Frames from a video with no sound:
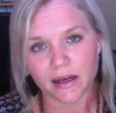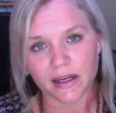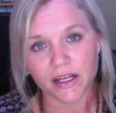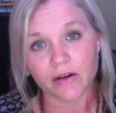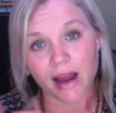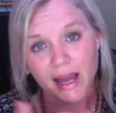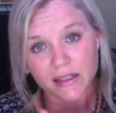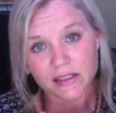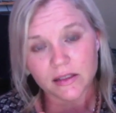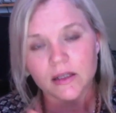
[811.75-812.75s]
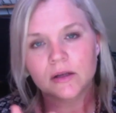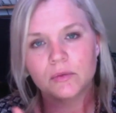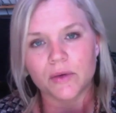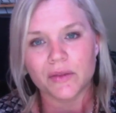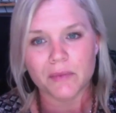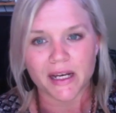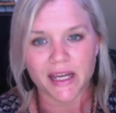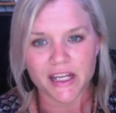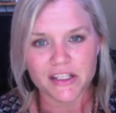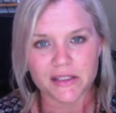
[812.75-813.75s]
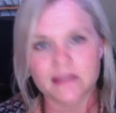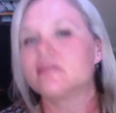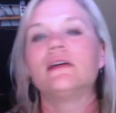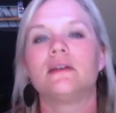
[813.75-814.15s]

interact with medications.